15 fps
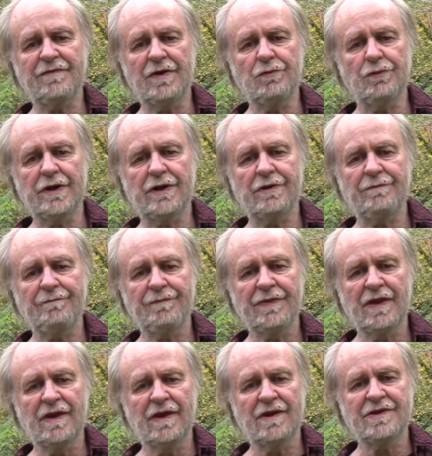you will.
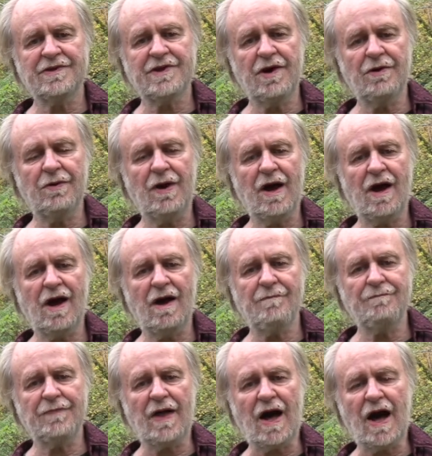So
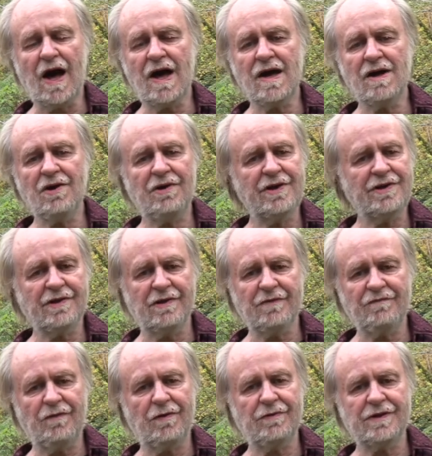I always look
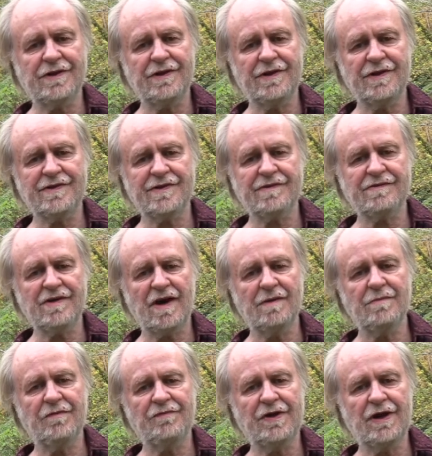forward to this
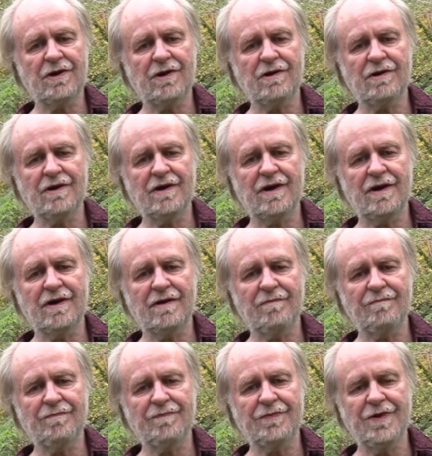time of year.
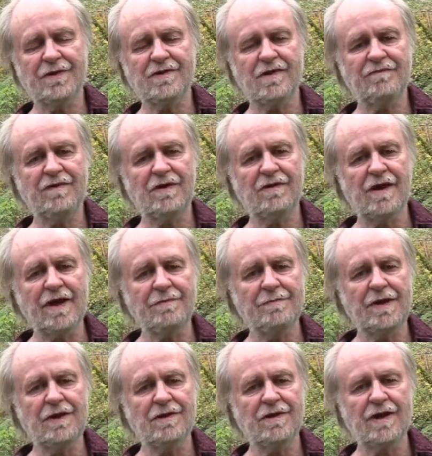Those of you like
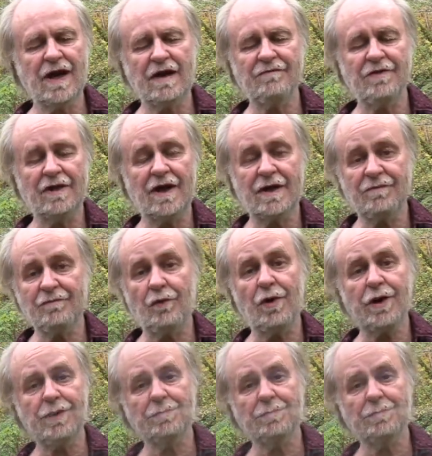me that have a lot of water